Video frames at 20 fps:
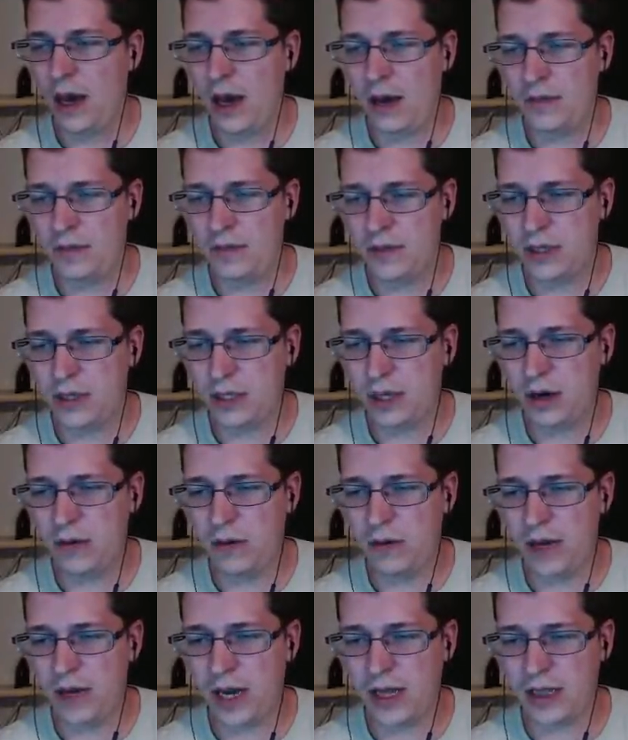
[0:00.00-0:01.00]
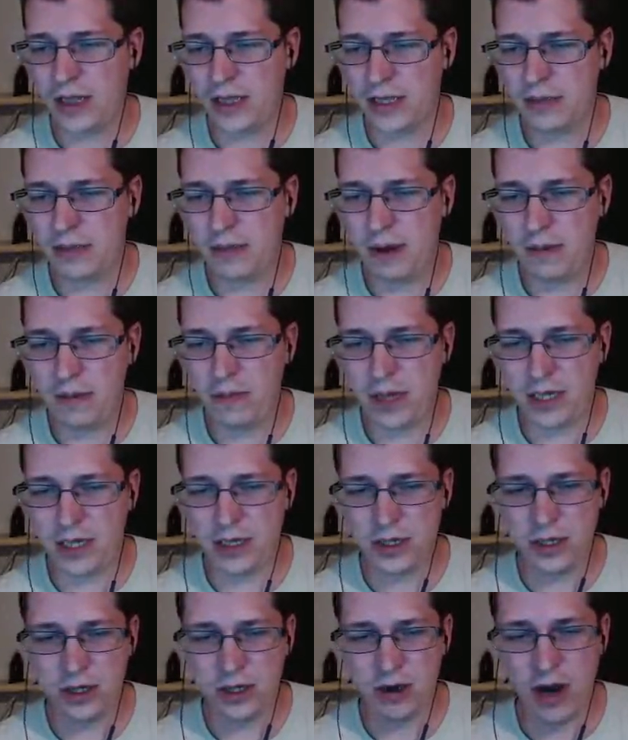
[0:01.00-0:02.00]
So we got the cement mixer
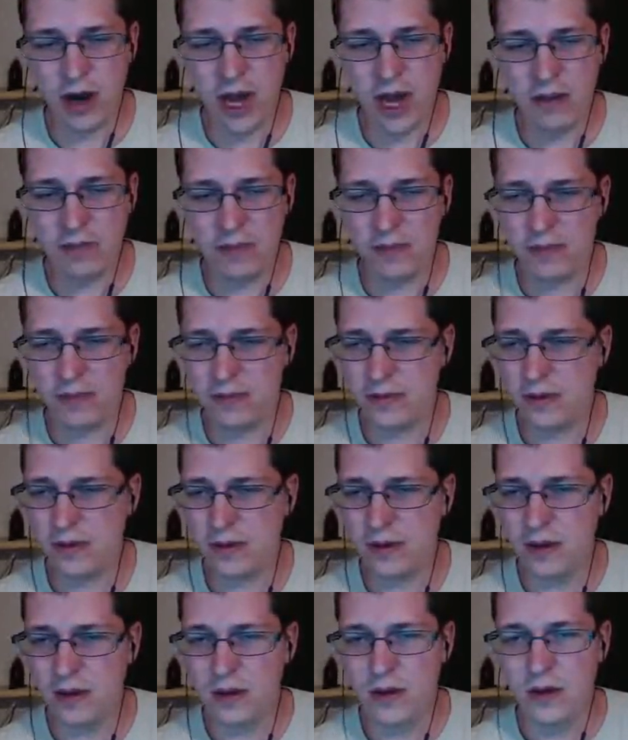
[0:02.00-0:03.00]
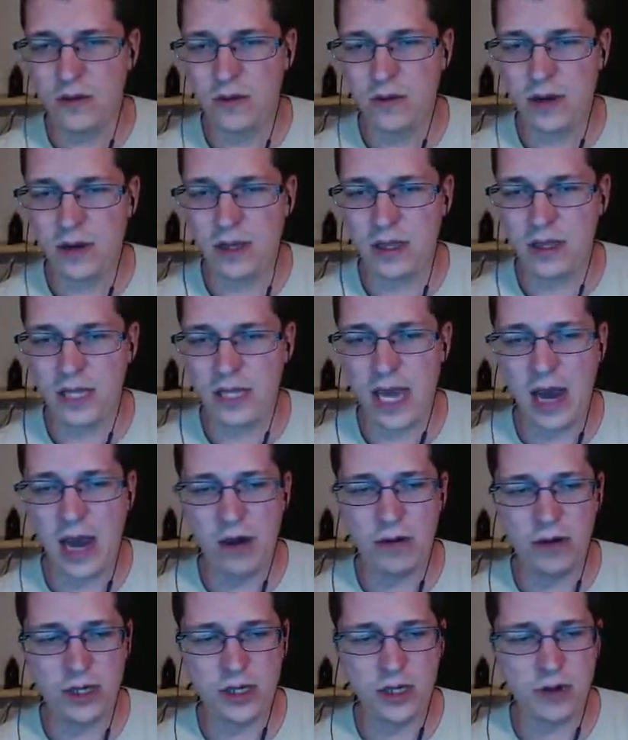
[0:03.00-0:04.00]
trap, we got the
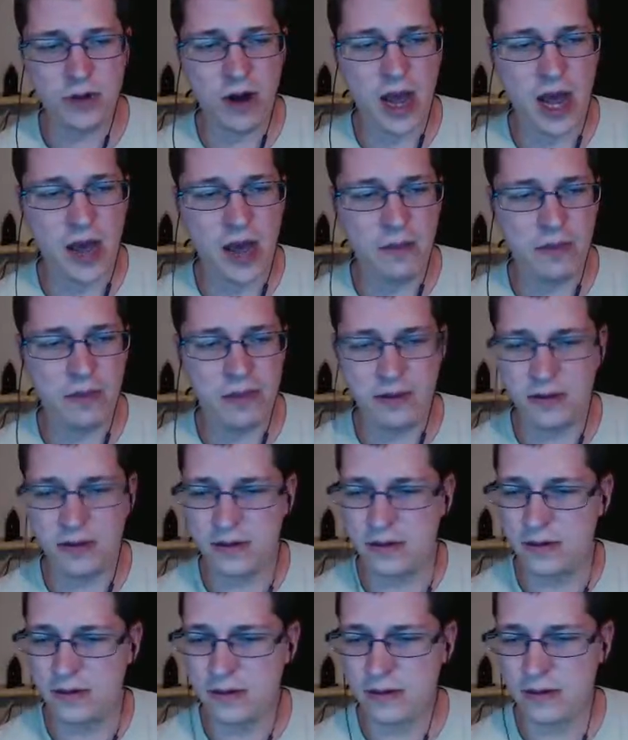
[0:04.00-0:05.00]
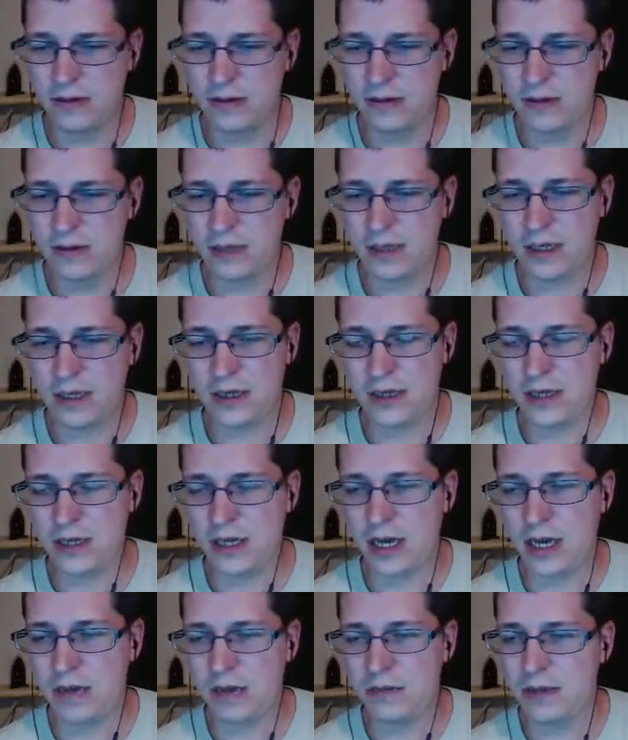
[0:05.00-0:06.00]
tower trap. It's a good
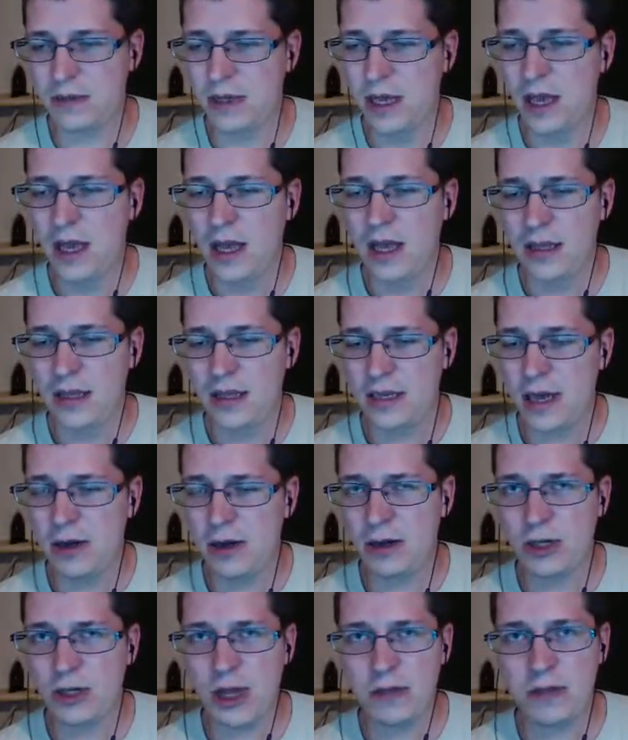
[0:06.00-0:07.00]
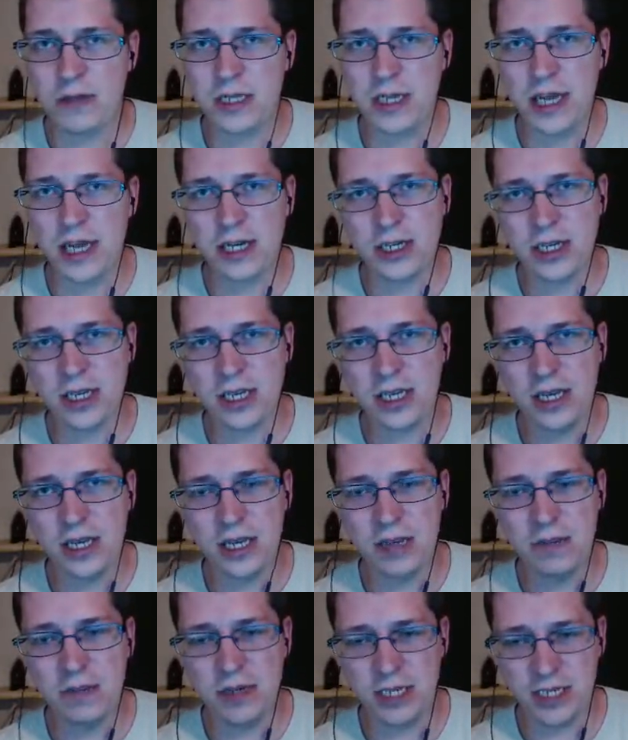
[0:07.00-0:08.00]
times. The tower trap doesn't actually kill
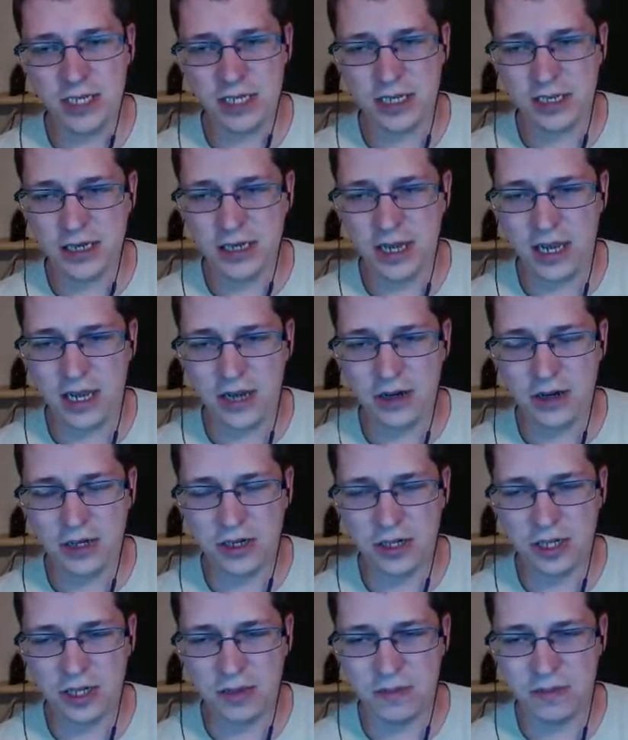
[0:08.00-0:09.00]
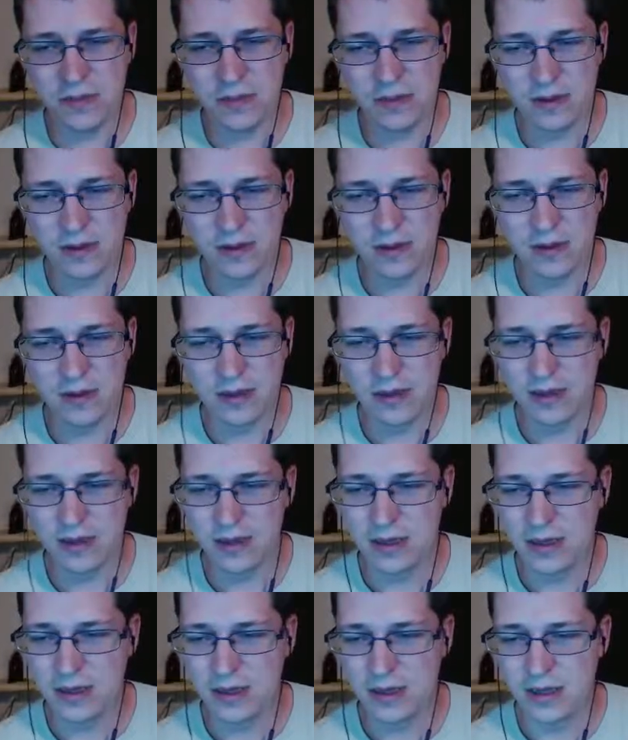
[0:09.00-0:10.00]
them, it just hinders them.
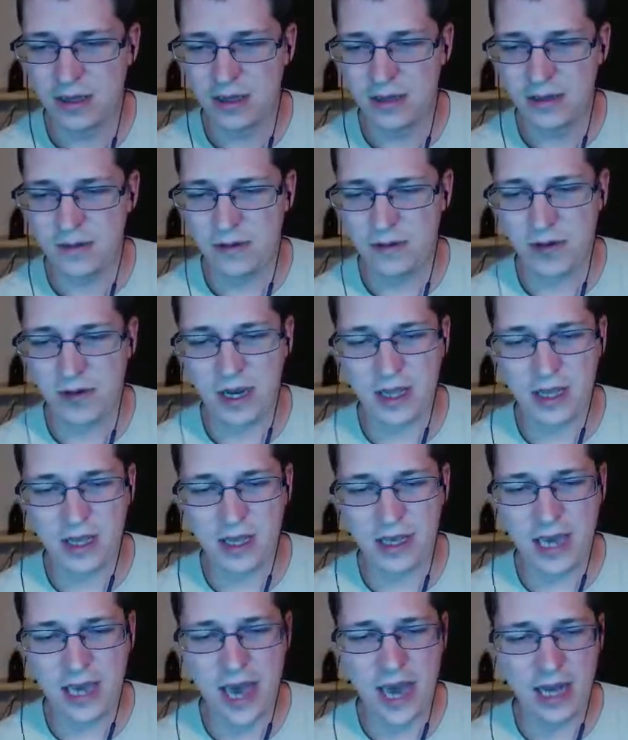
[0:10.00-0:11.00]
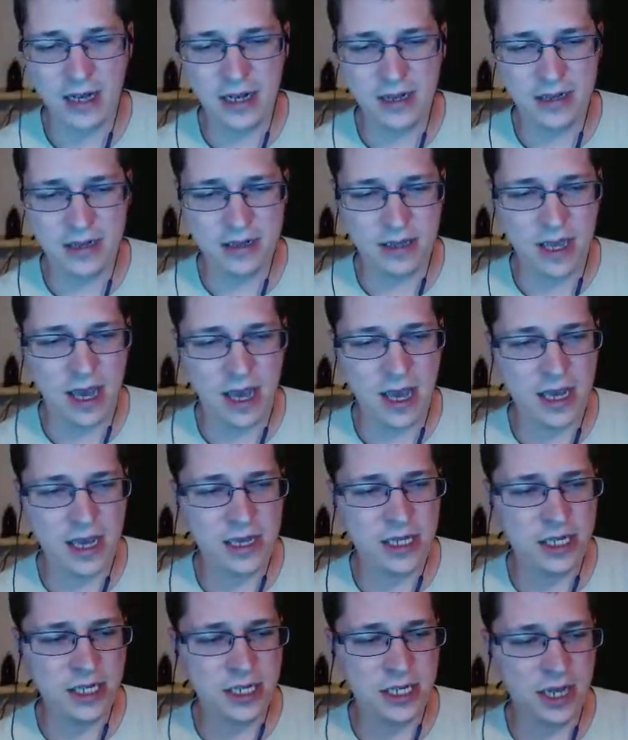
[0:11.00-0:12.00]
We got the cat
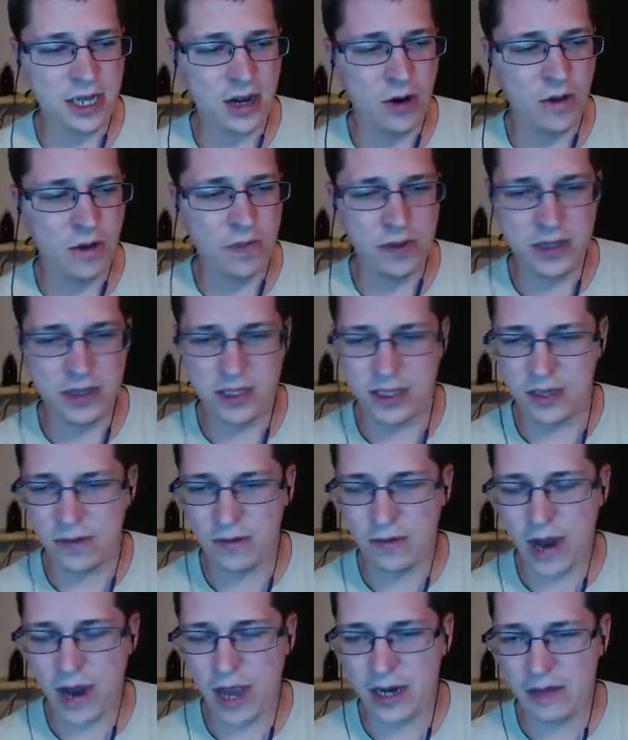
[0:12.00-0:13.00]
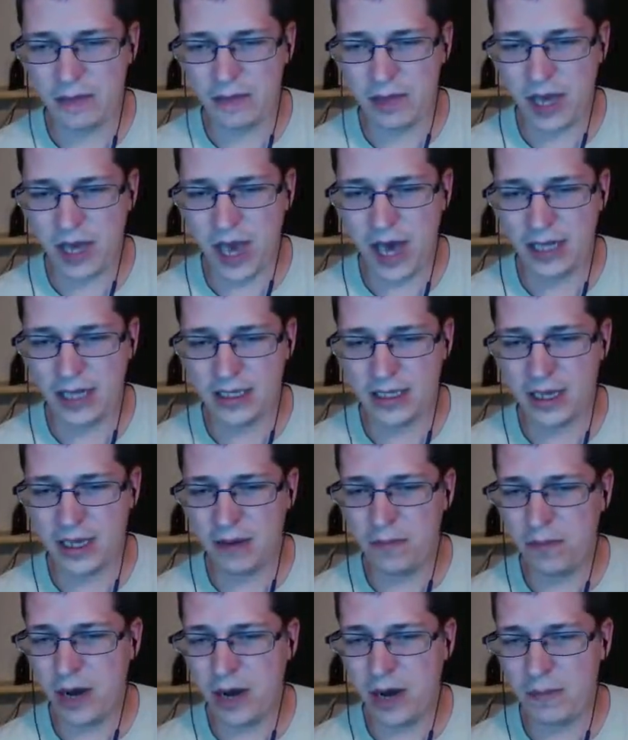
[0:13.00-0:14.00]
cage that opens and random cats come
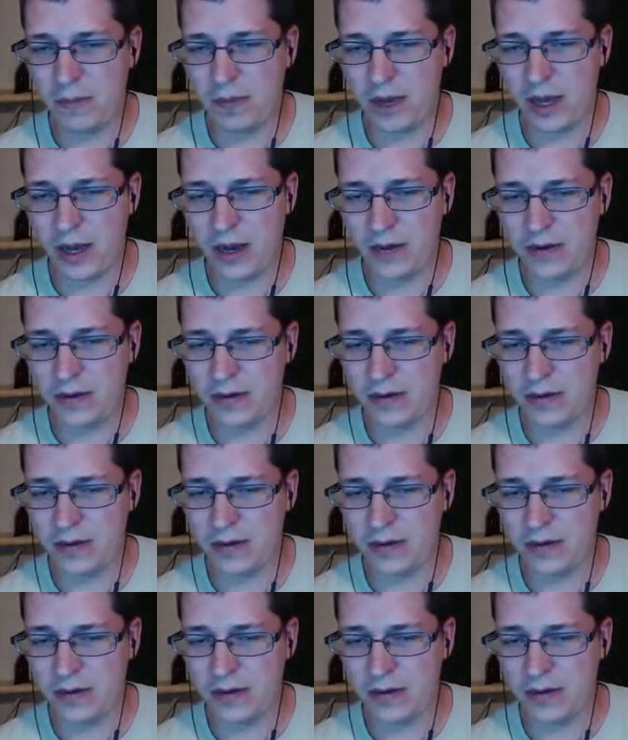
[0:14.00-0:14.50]
popping out.